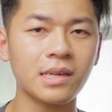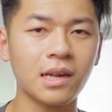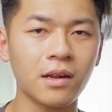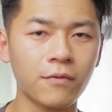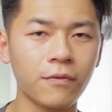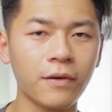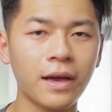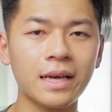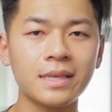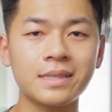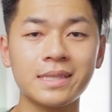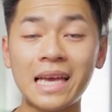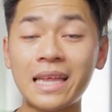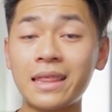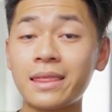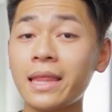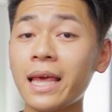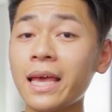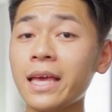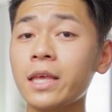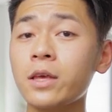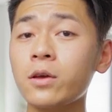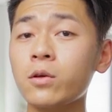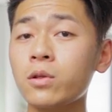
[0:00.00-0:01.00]
in advance, and
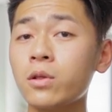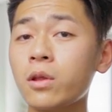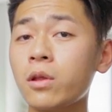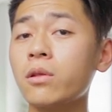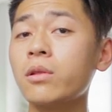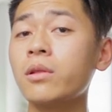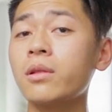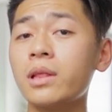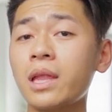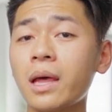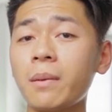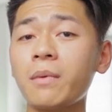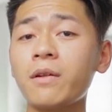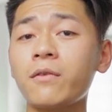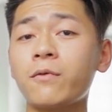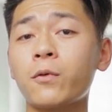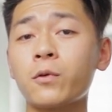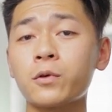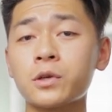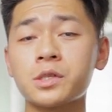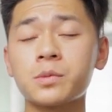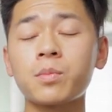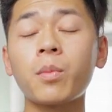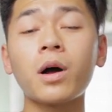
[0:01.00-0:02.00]
thank you Lululemon
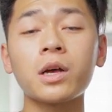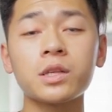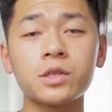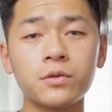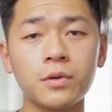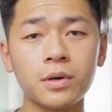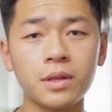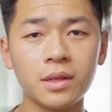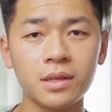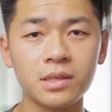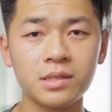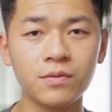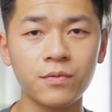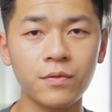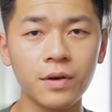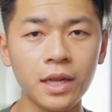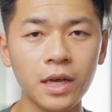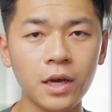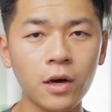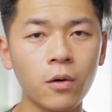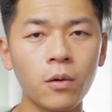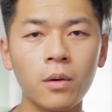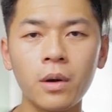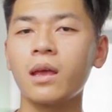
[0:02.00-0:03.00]
for sponsoring this
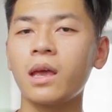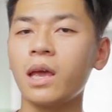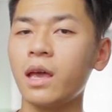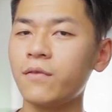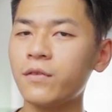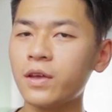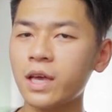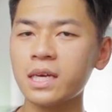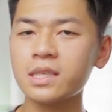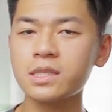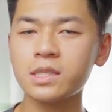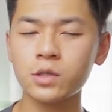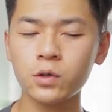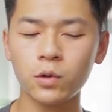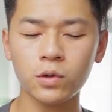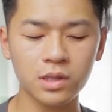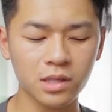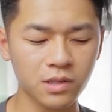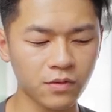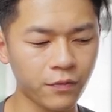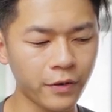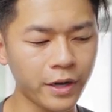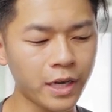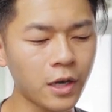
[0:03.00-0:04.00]
video. If you guys enjoyed
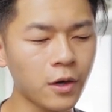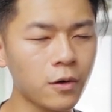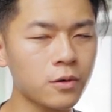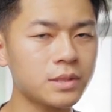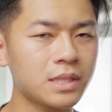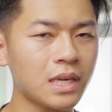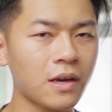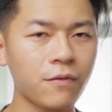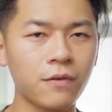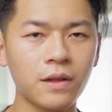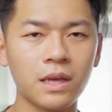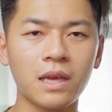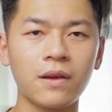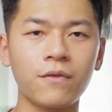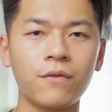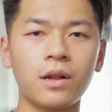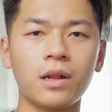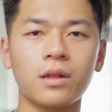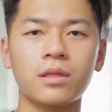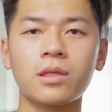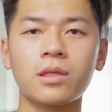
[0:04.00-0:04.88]
this video, definitely give it a